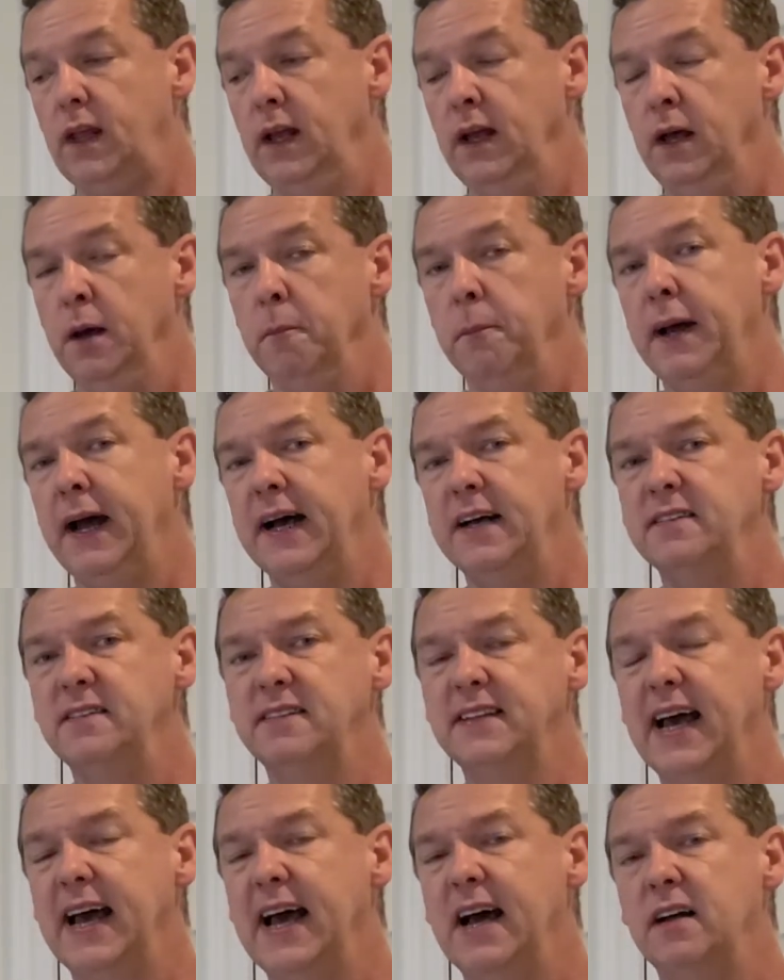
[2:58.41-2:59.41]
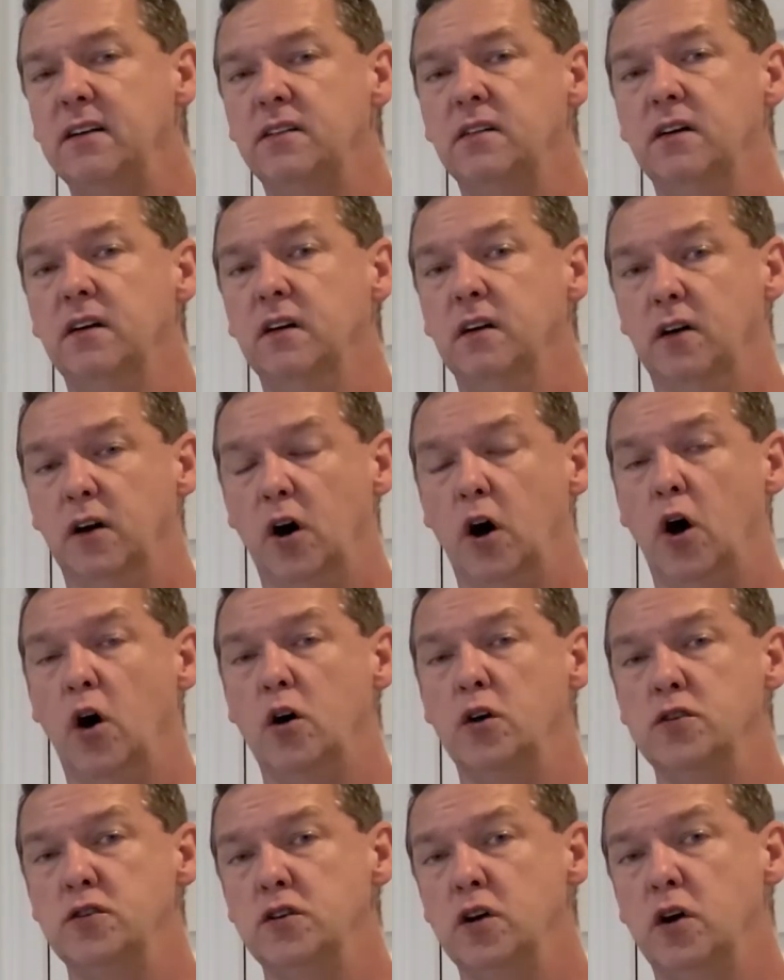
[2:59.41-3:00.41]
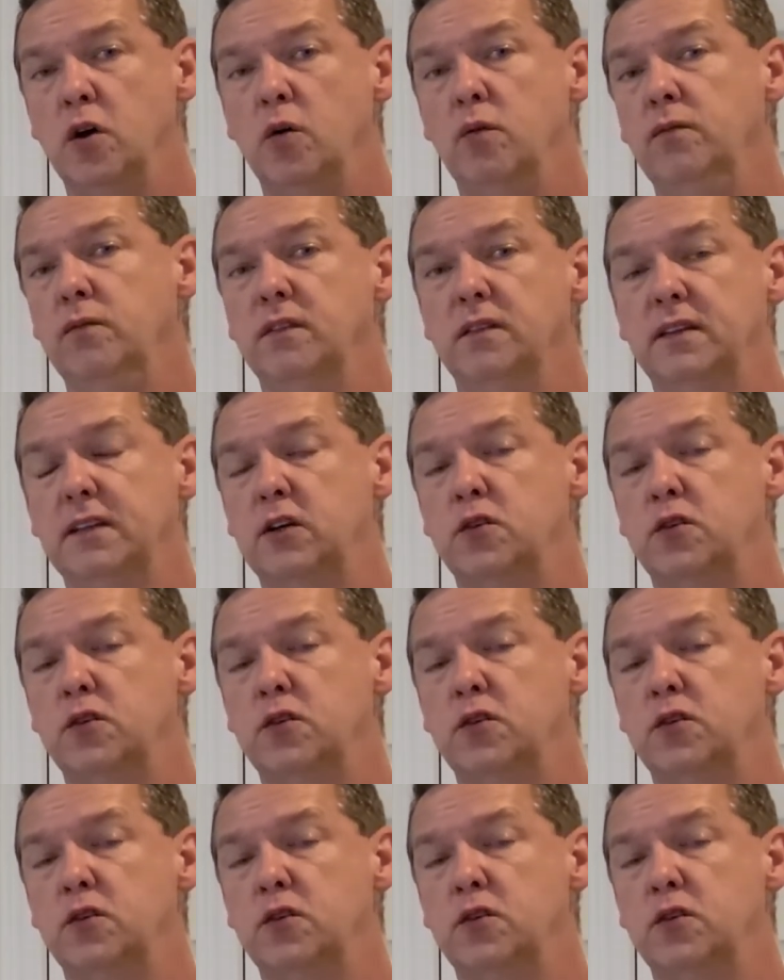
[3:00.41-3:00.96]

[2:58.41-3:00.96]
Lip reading: past that, also, there's